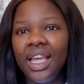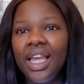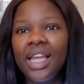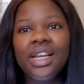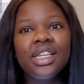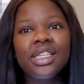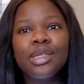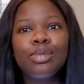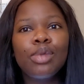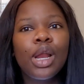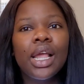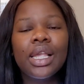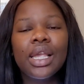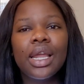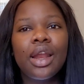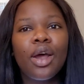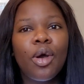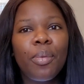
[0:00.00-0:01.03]
any
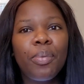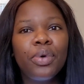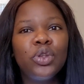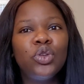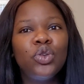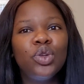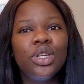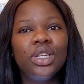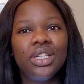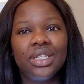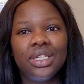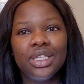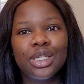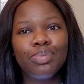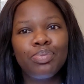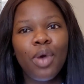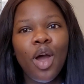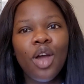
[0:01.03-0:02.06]
smalanyana opportunity.
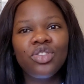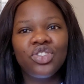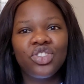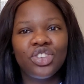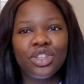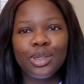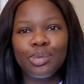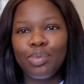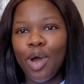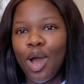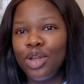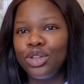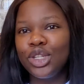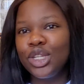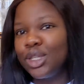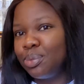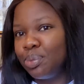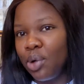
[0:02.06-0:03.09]
Sponge,
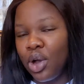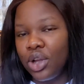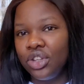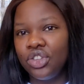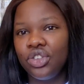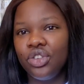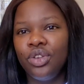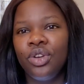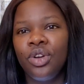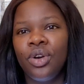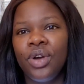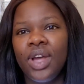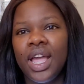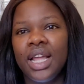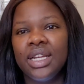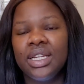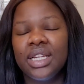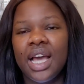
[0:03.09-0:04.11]
sponge, sponge, you know.
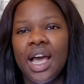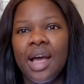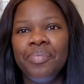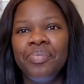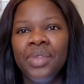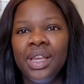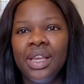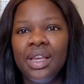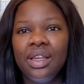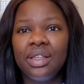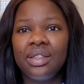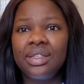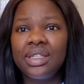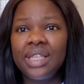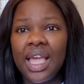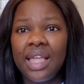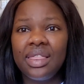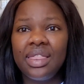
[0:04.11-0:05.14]
And um,
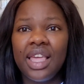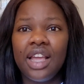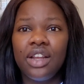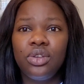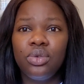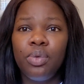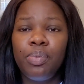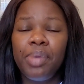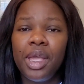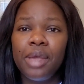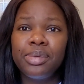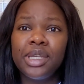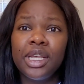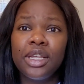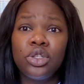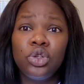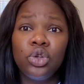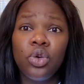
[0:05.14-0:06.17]
it's said that Babes
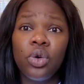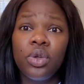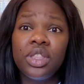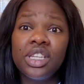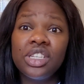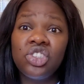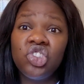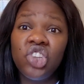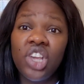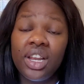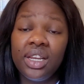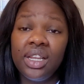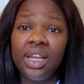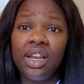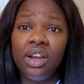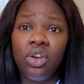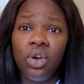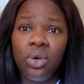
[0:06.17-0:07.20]
has to go this
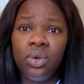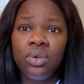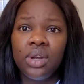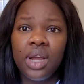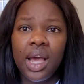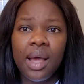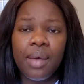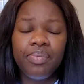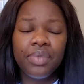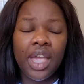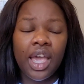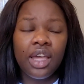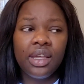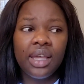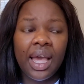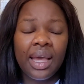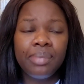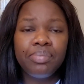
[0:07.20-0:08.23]
journey alone. Um,
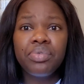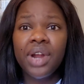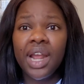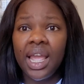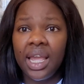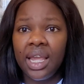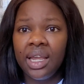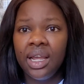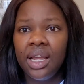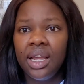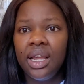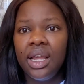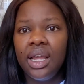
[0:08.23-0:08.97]
I, I pray